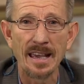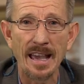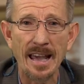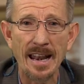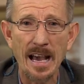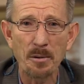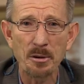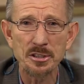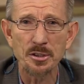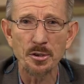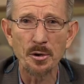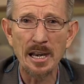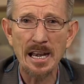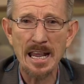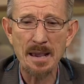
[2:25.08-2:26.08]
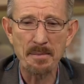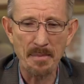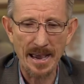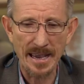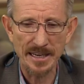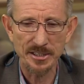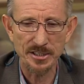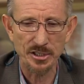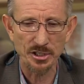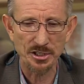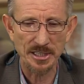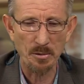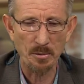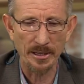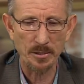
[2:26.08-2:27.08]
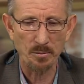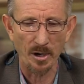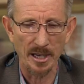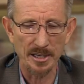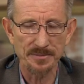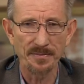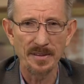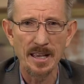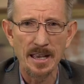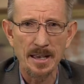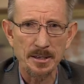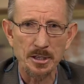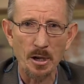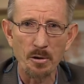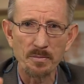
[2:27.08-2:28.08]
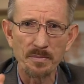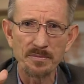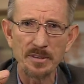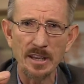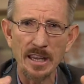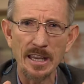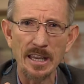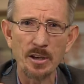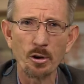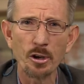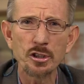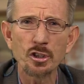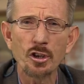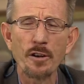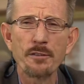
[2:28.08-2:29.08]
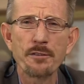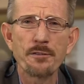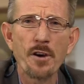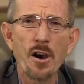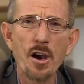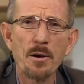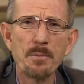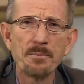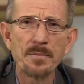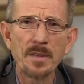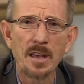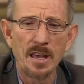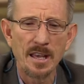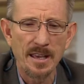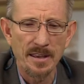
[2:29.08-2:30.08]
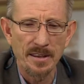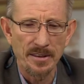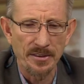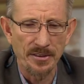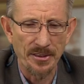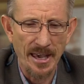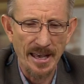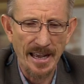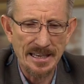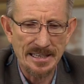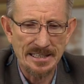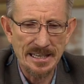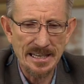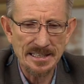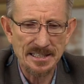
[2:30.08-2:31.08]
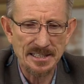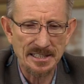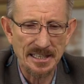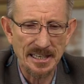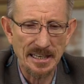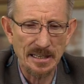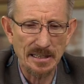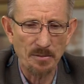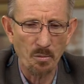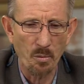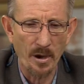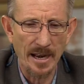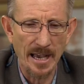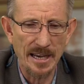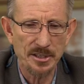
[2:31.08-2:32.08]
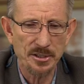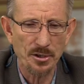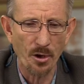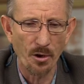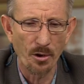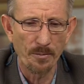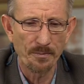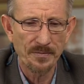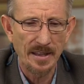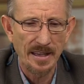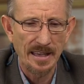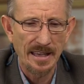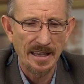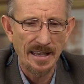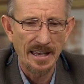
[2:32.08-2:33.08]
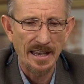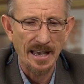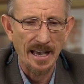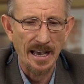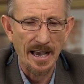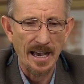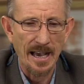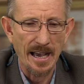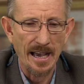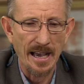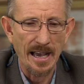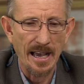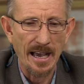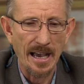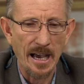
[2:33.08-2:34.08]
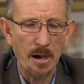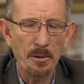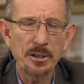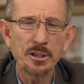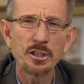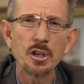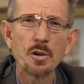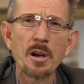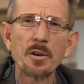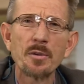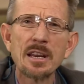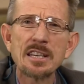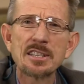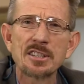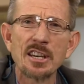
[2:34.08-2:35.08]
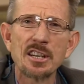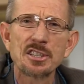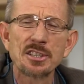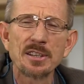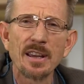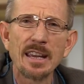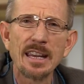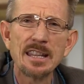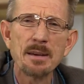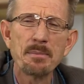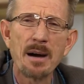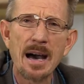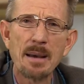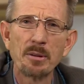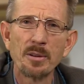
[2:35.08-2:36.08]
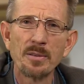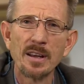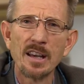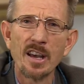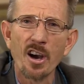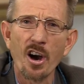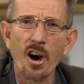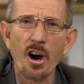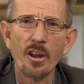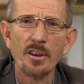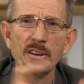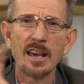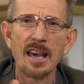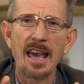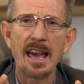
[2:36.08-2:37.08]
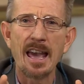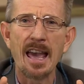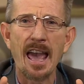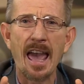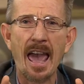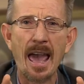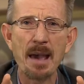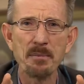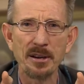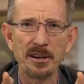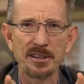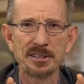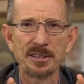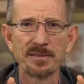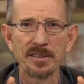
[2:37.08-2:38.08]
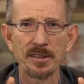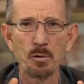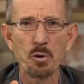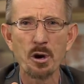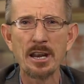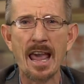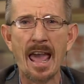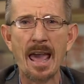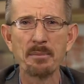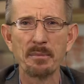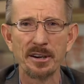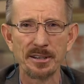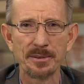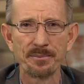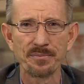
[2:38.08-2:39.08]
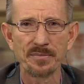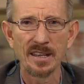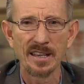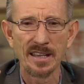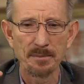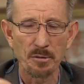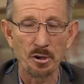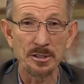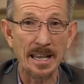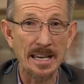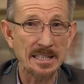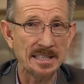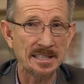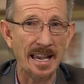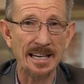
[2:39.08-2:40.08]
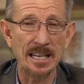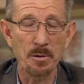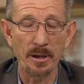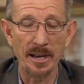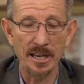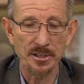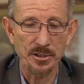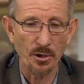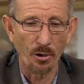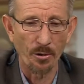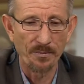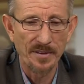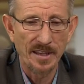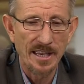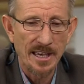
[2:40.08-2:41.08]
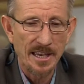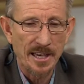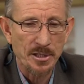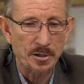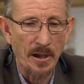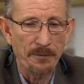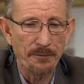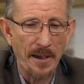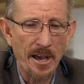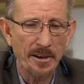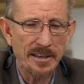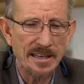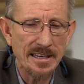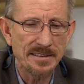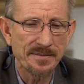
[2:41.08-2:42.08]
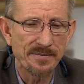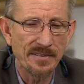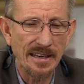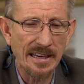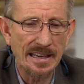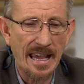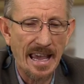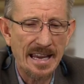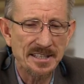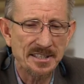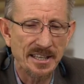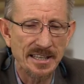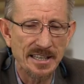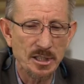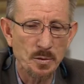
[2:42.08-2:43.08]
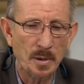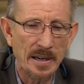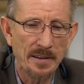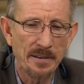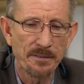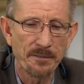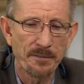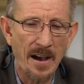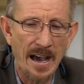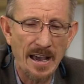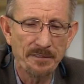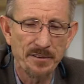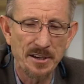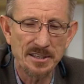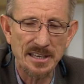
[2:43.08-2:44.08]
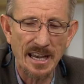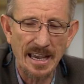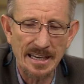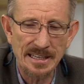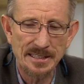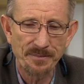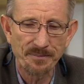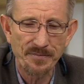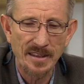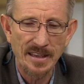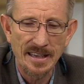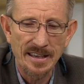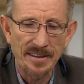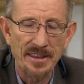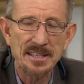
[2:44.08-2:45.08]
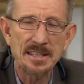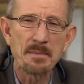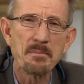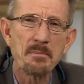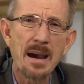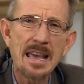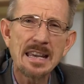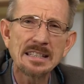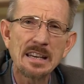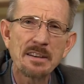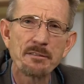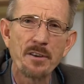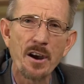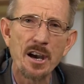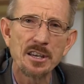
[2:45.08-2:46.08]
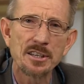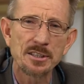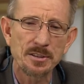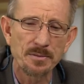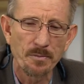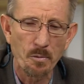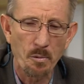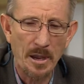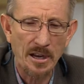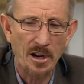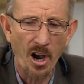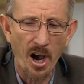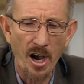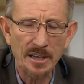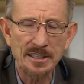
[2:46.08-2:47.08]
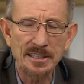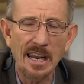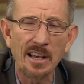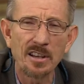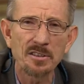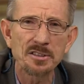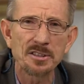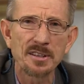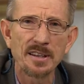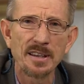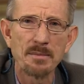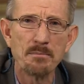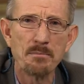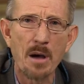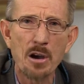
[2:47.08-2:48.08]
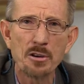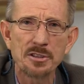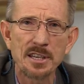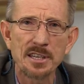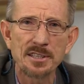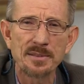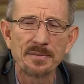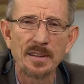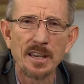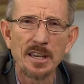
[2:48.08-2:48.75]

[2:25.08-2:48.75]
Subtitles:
And I was really amazed to see what it was. So in order to confirm that I did see what I saw, I went to do a research in the Bible on hammered, the word hammered, because that's exactly what I saw. So I found in Exodus 25 verse 8, this amazing verse where God tells Moses